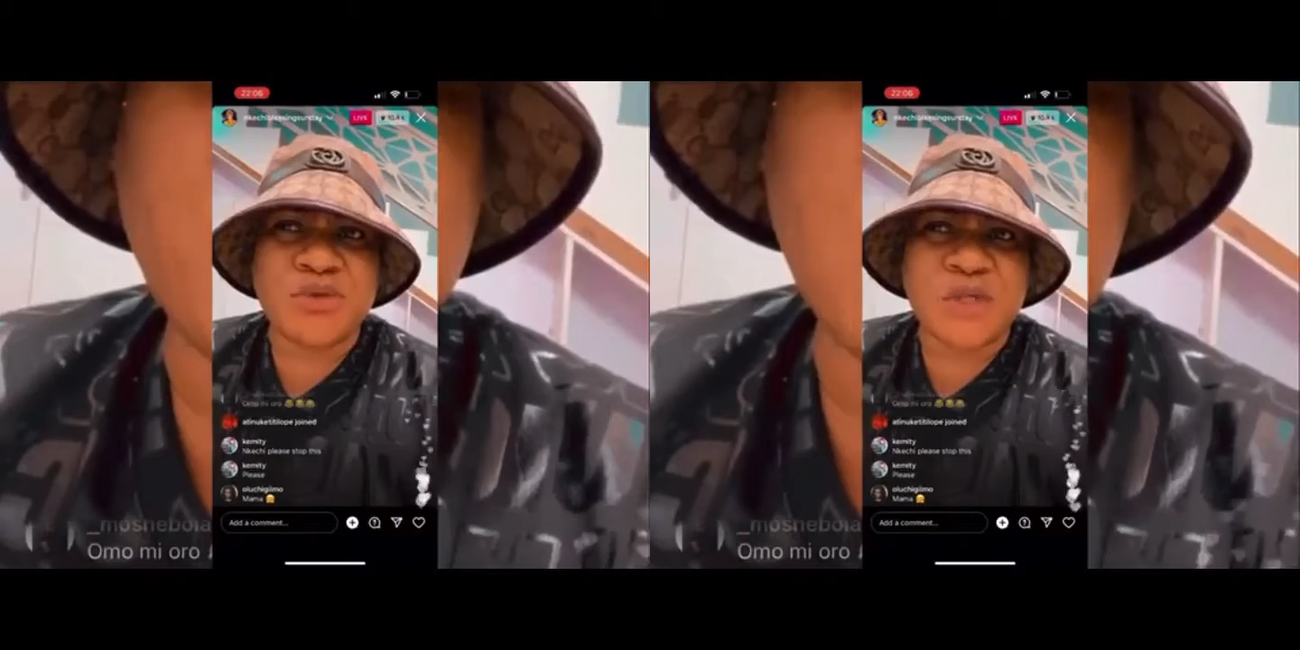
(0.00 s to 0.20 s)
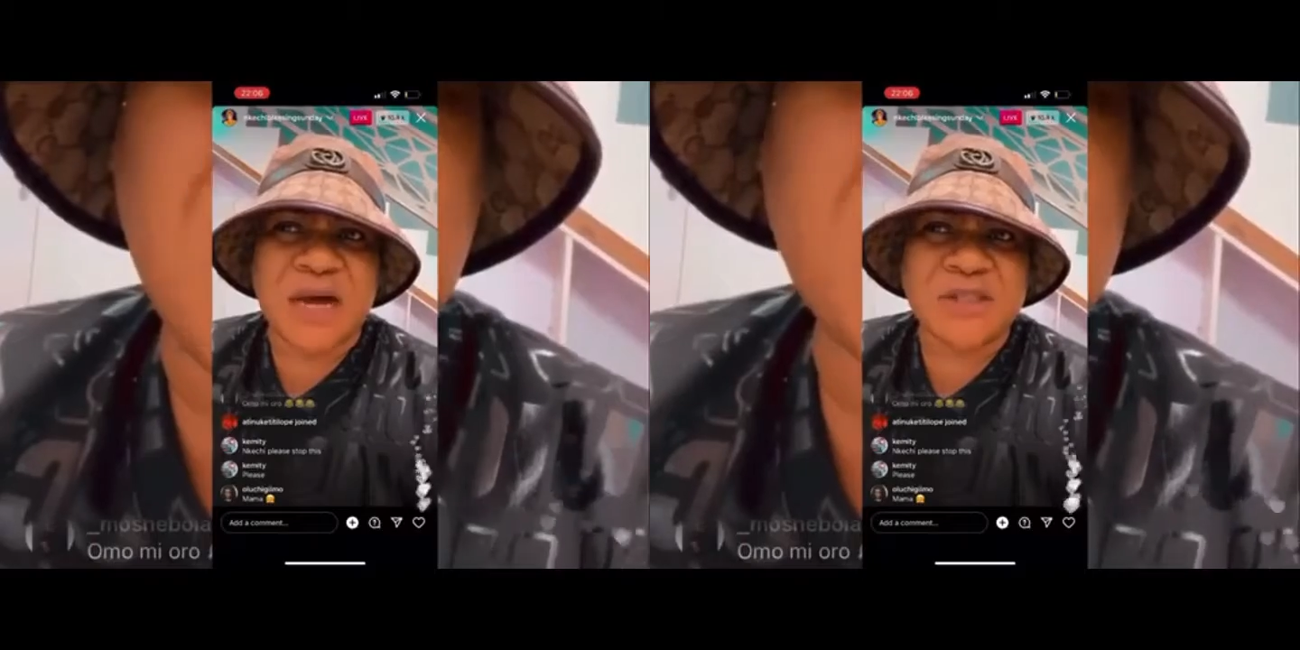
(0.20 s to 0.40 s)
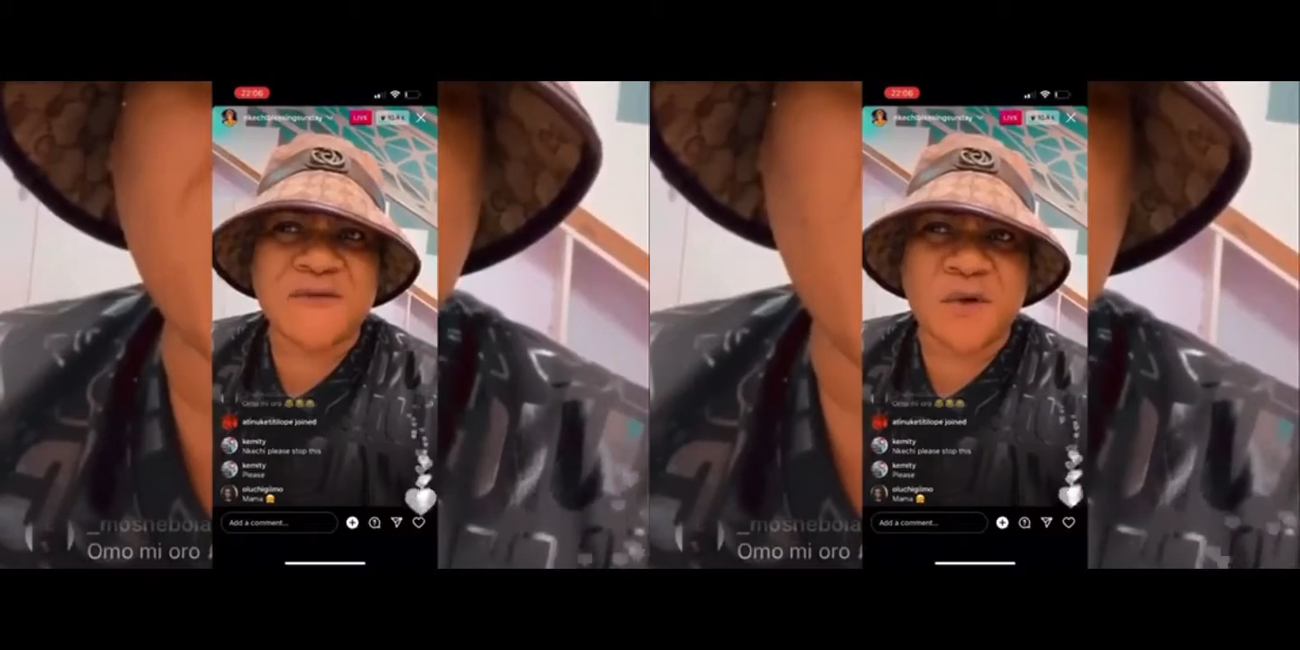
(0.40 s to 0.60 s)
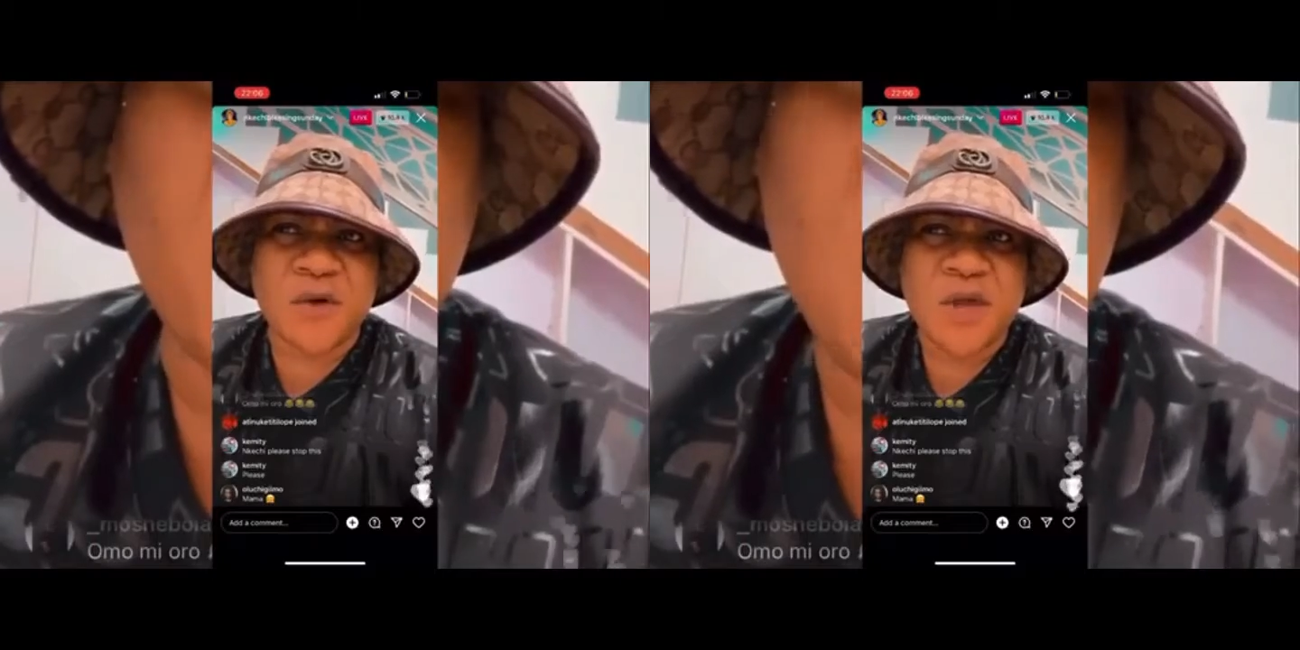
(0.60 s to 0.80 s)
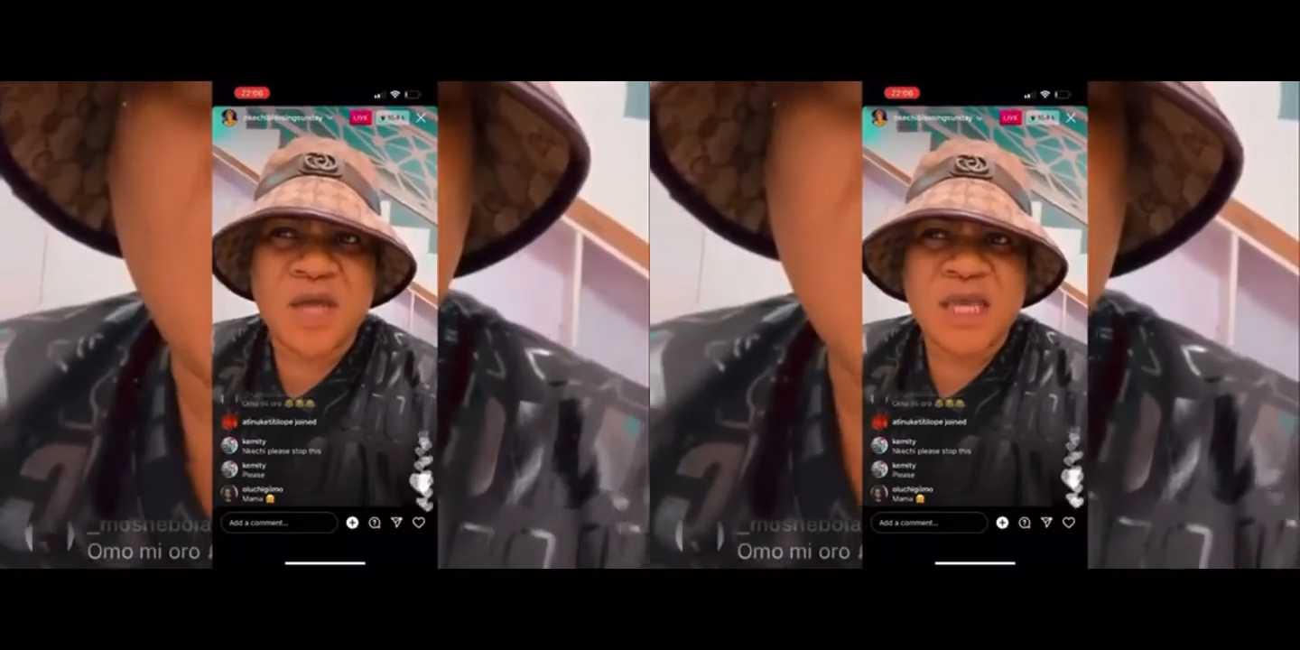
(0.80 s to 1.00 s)
don't build house
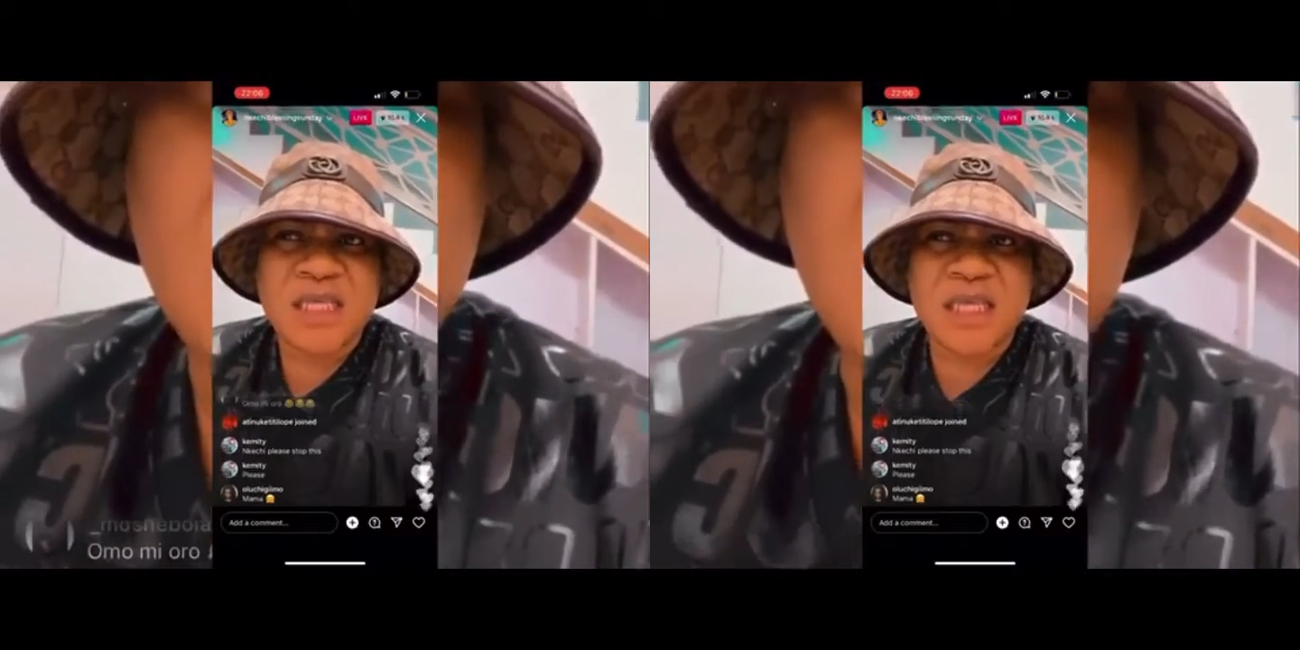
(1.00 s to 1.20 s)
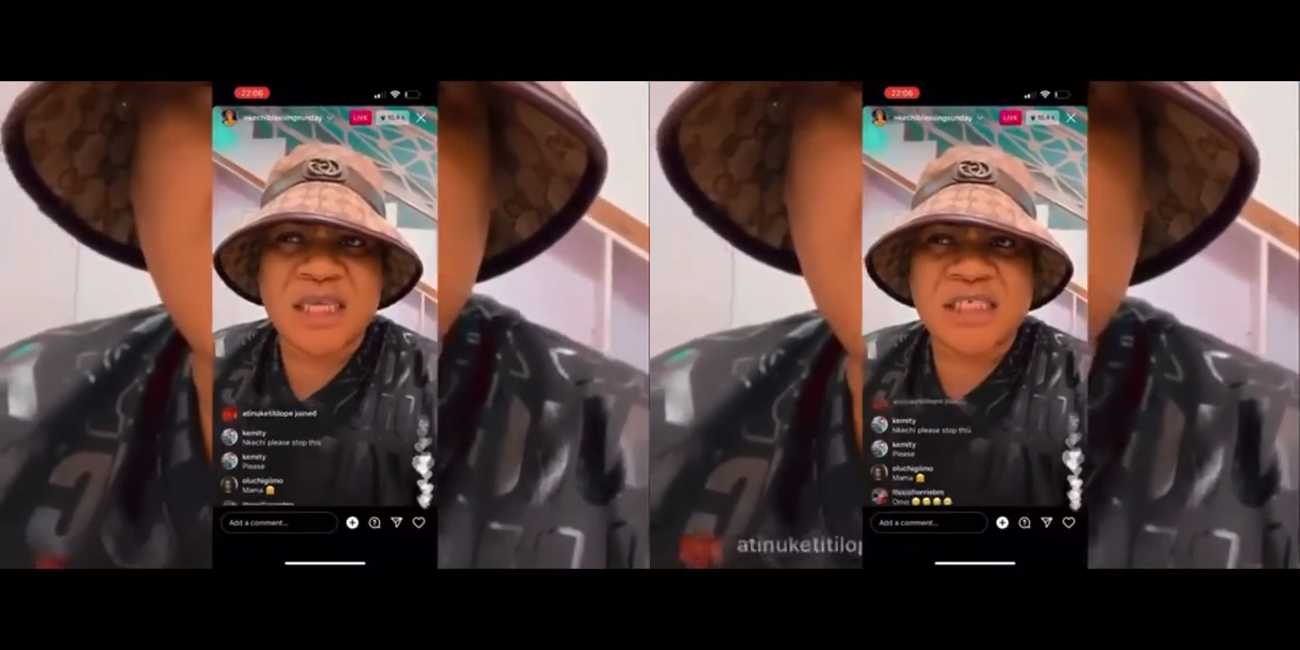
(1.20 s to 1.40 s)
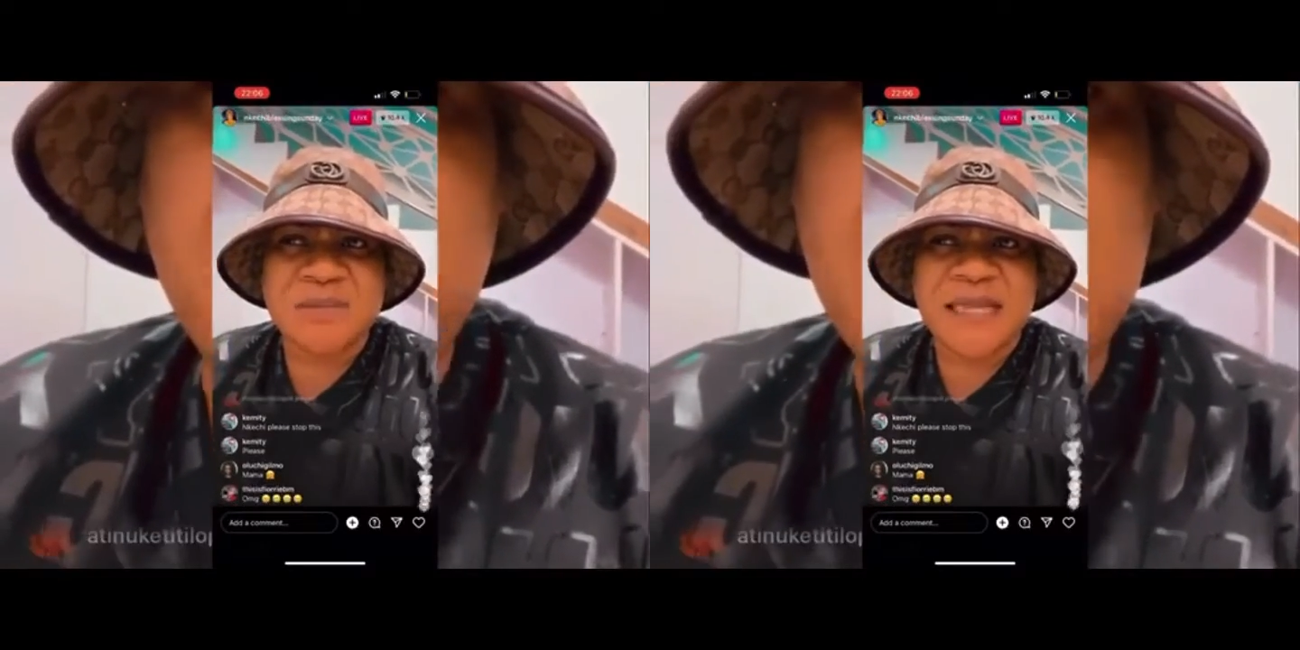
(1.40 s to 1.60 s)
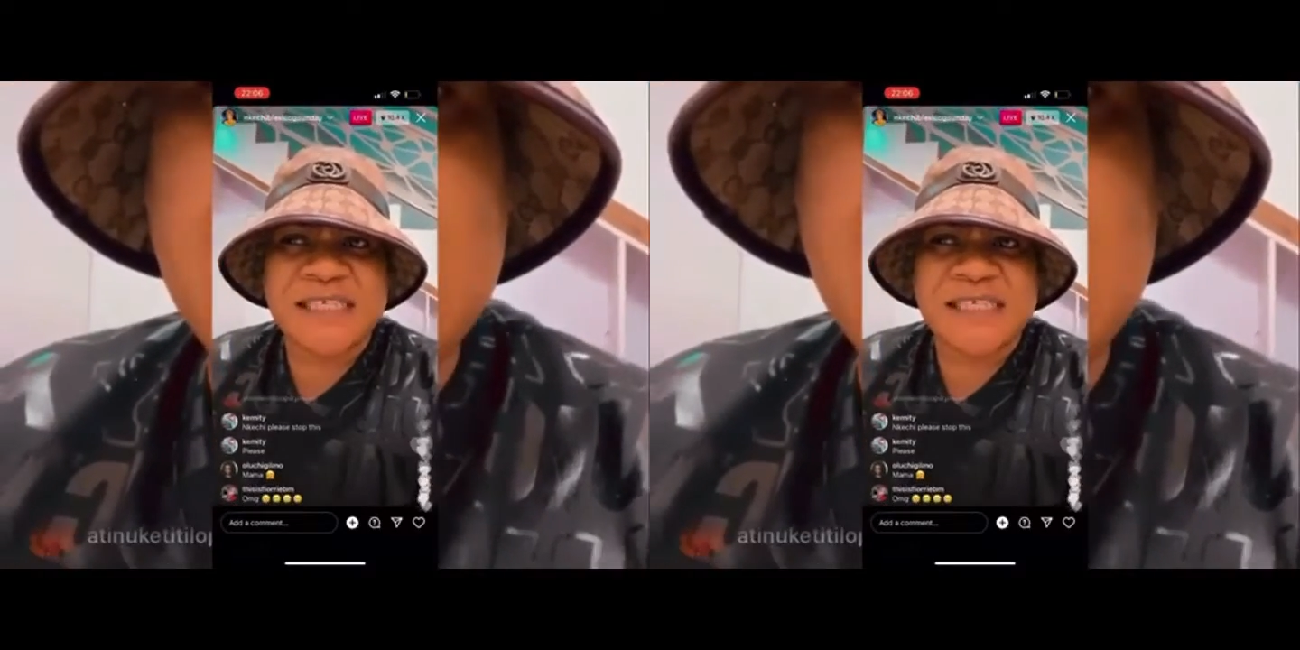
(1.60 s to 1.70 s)
for Nkechi